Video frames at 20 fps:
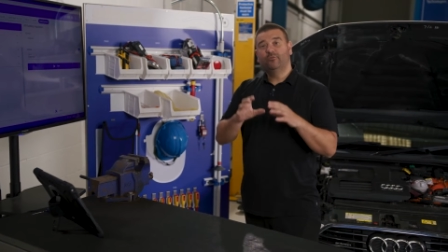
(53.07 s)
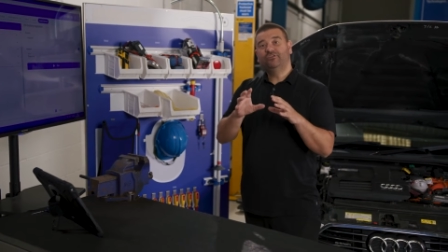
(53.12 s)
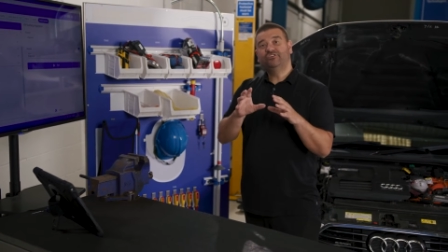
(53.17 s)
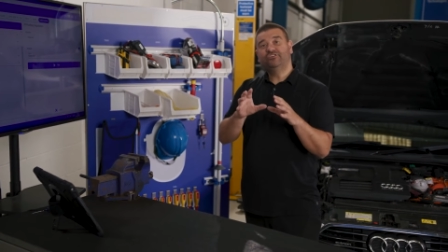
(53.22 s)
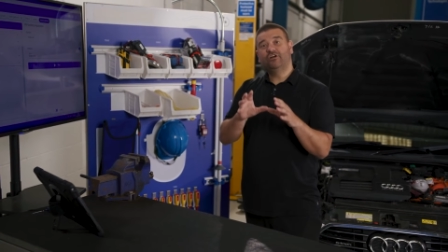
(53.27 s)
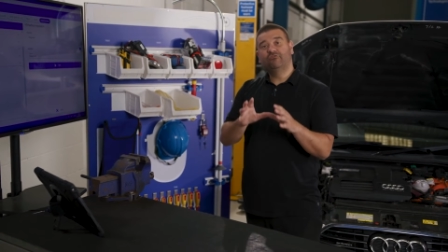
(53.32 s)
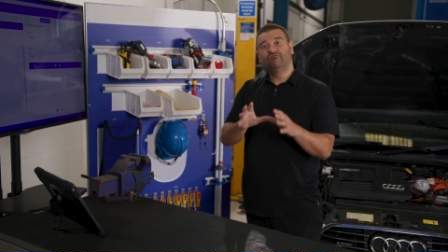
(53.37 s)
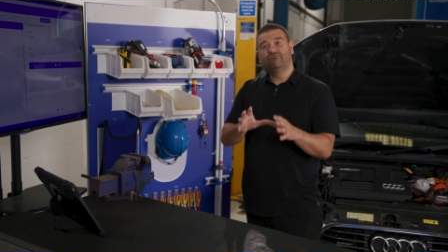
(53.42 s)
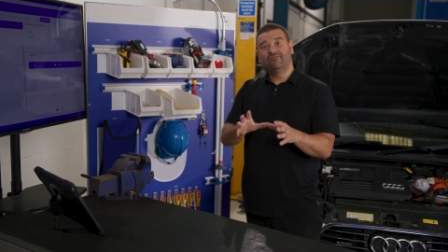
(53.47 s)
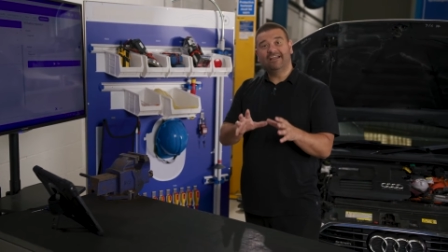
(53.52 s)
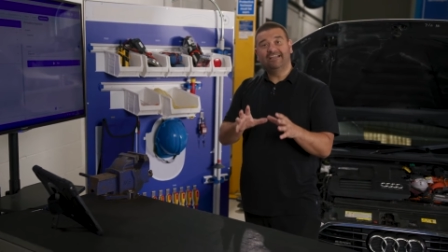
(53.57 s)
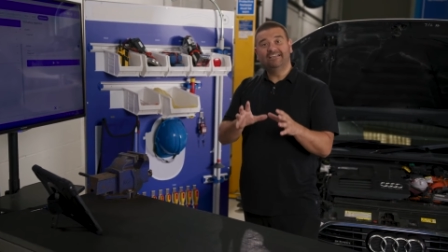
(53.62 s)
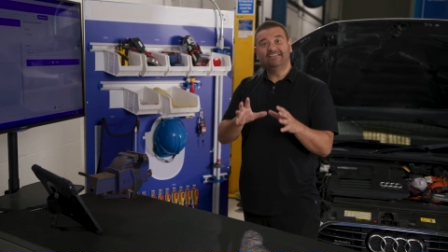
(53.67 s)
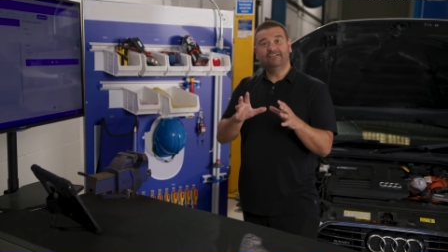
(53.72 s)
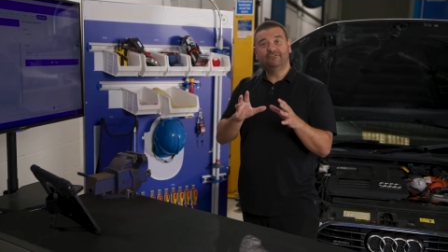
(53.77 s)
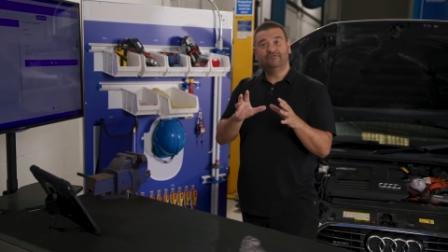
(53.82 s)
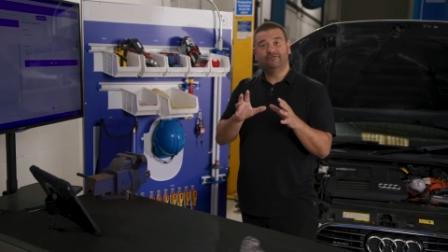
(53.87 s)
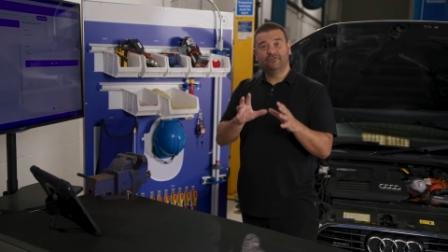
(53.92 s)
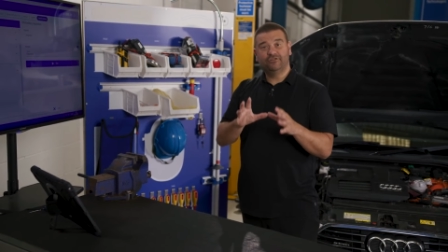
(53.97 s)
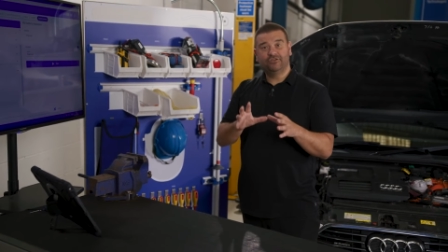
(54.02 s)
which are
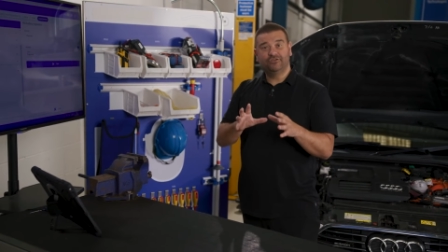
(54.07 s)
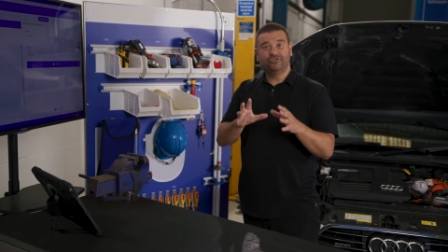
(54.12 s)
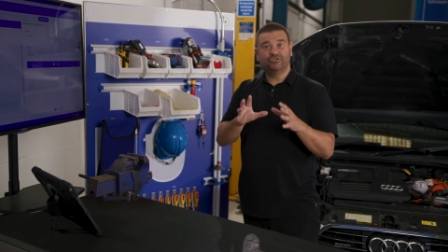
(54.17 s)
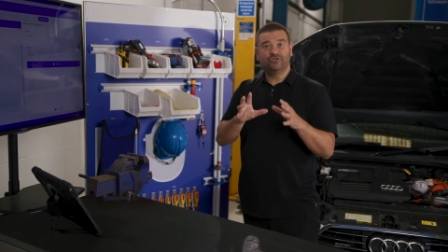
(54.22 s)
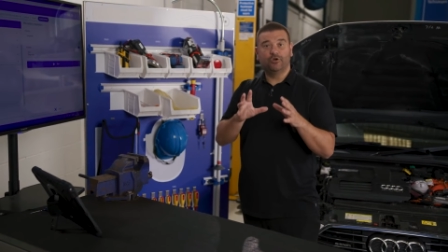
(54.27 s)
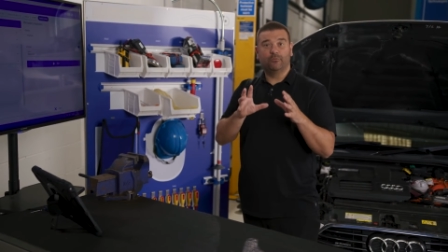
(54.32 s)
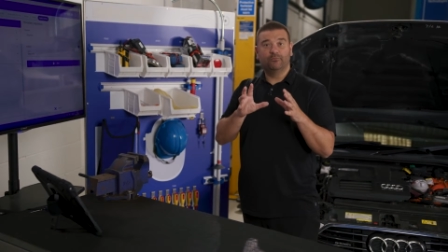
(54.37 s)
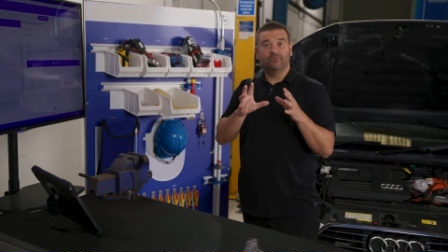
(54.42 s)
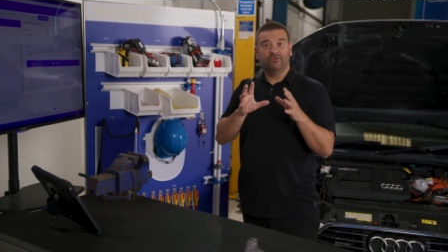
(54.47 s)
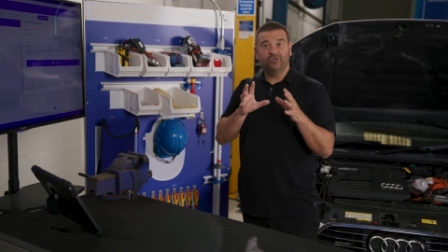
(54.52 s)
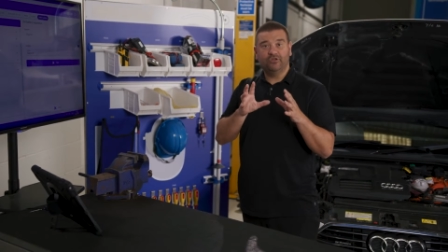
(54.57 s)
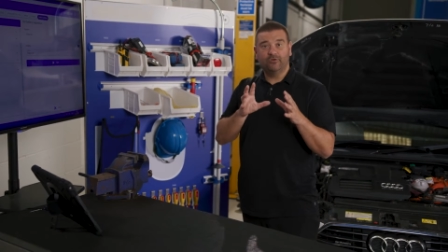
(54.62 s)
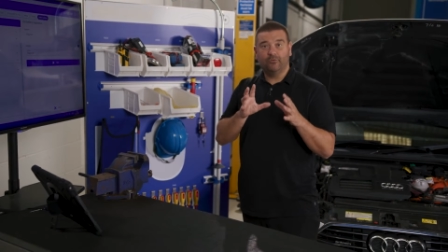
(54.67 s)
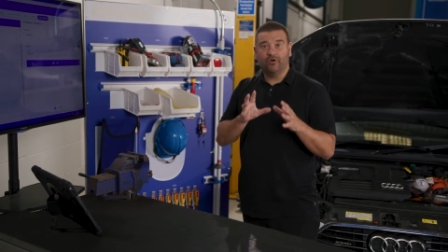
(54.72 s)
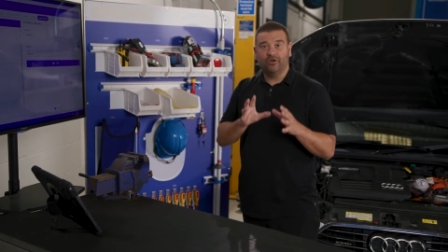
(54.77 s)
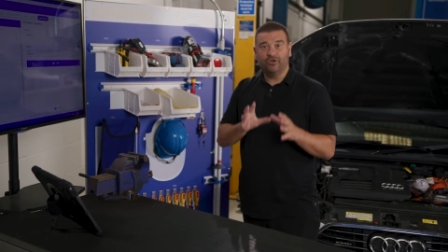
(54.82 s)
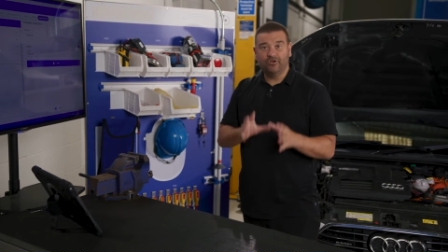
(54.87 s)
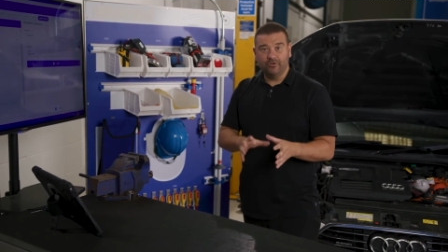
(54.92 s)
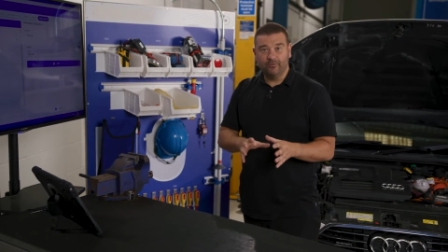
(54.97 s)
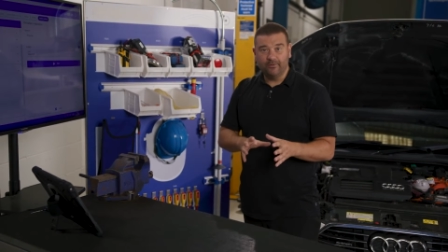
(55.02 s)
rated for the job that
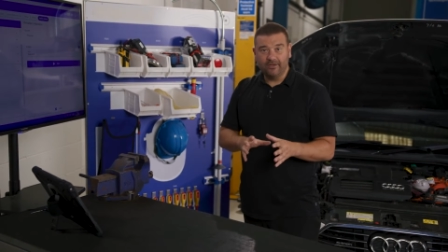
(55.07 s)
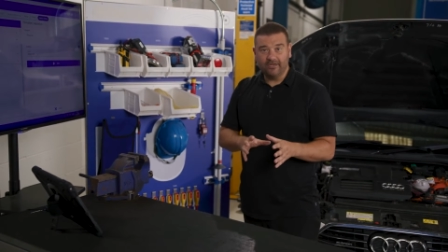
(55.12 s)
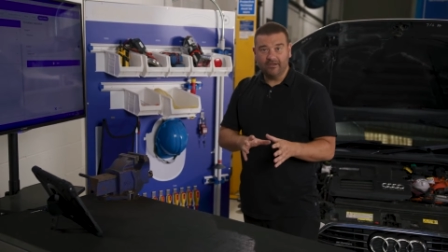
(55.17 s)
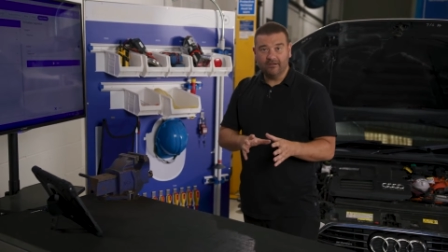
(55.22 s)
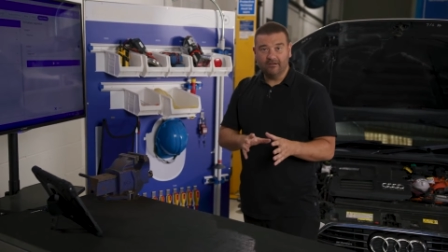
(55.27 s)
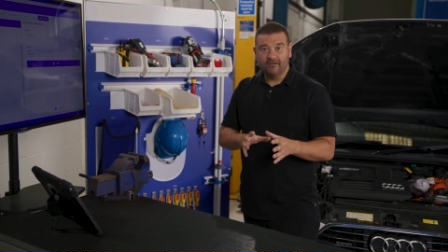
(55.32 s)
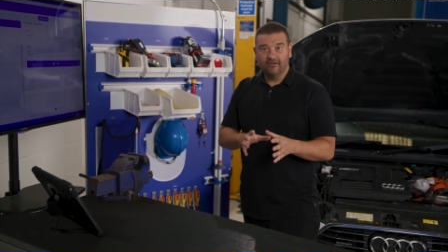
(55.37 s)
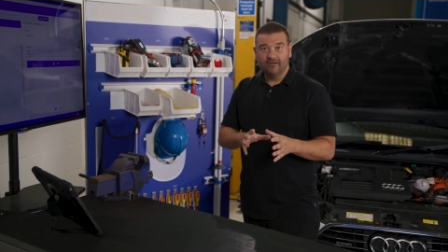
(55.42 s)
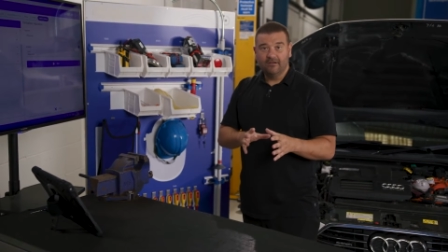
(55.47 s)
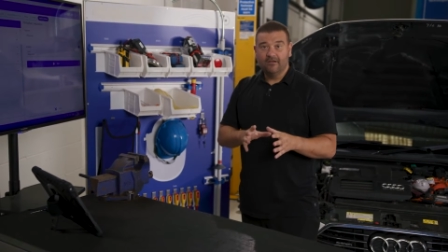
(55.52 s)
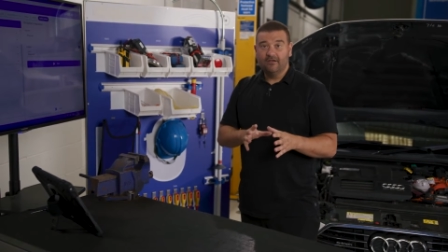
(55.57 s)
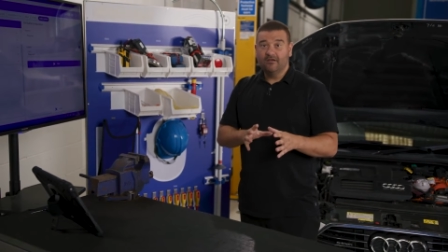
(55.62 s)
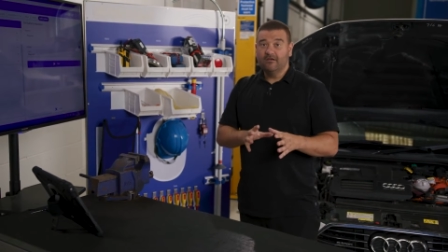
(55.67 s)
you are doing.